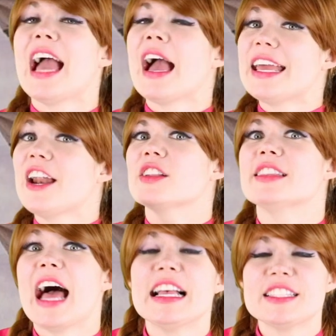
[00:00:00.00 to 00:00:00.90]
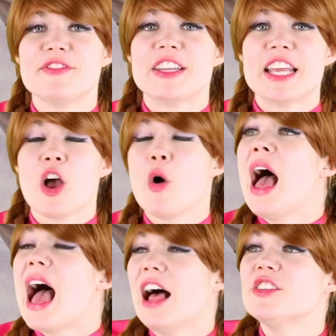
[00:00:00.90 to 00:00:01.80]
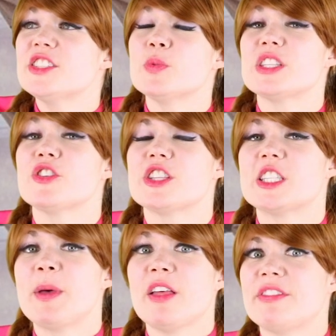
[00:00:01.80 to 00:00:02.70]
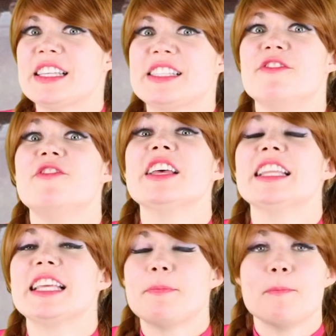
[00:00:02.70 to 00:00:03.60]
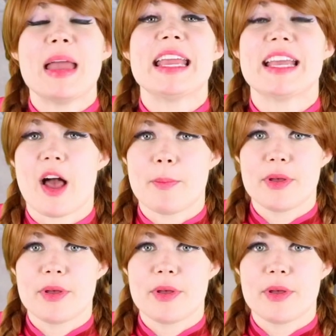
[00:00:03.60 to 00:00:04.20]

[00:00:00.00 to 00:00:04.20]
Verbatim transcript: Yeah, in our last video, Elsa was under the spell of this villain makeup.